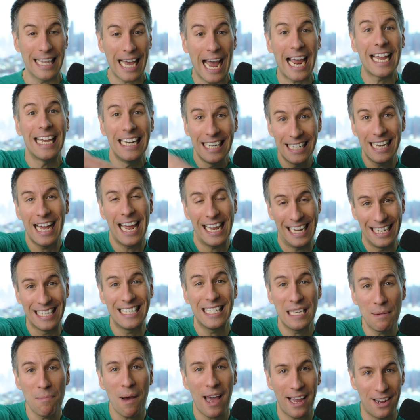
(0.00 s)
I can, I can
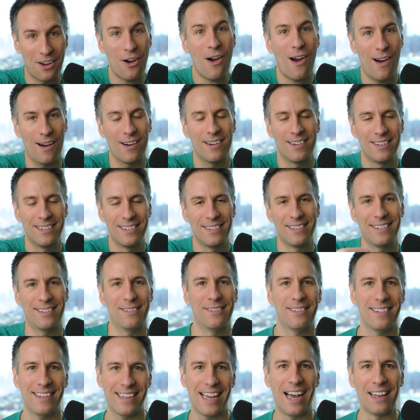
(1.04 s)
see my car
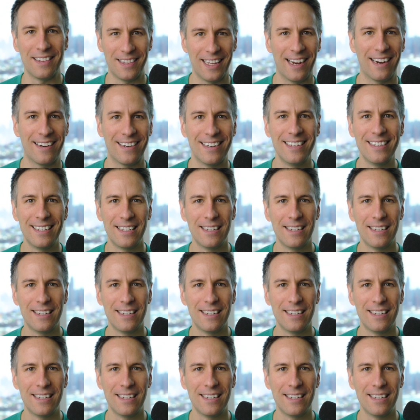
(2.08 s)
out there.